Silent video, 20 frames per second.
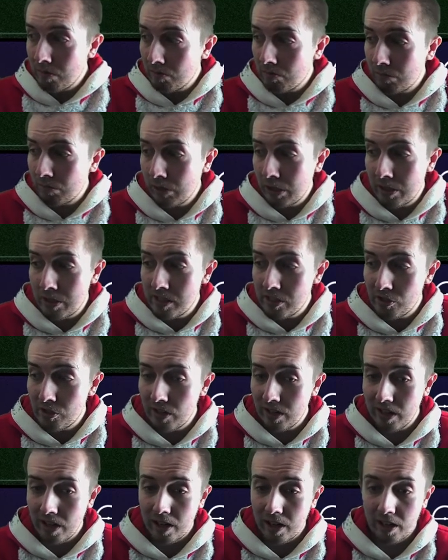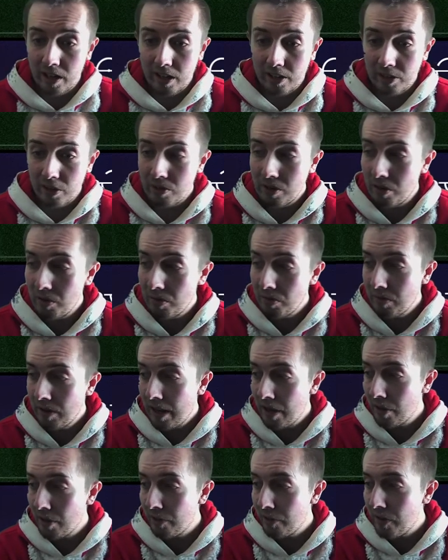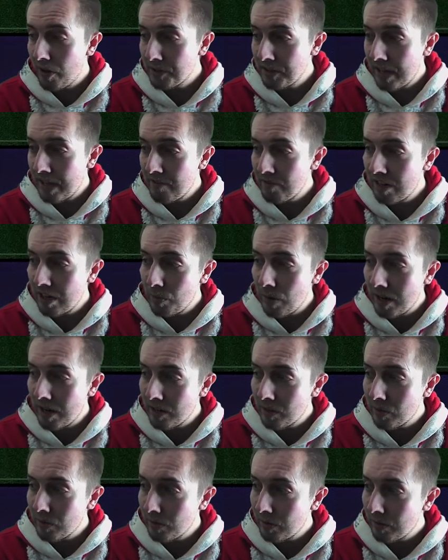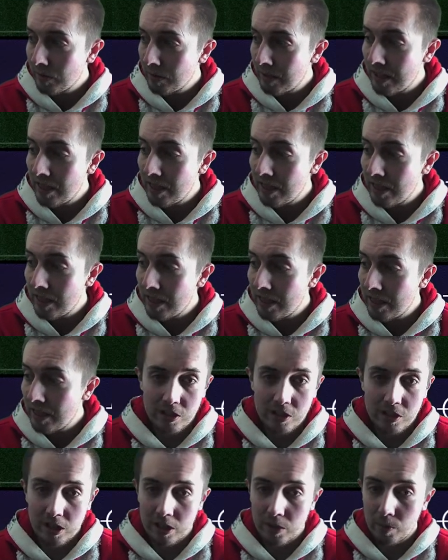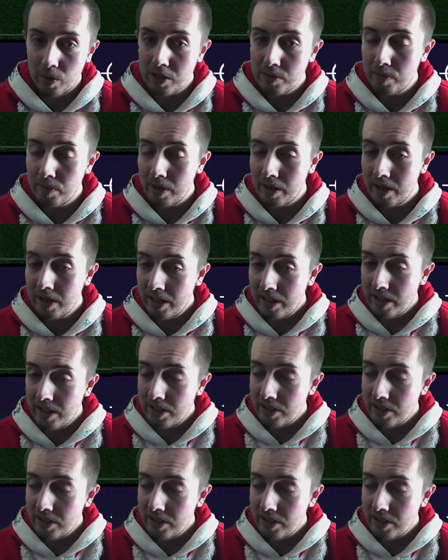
considering I don't know how the first game really went in the footage kind of wise. But this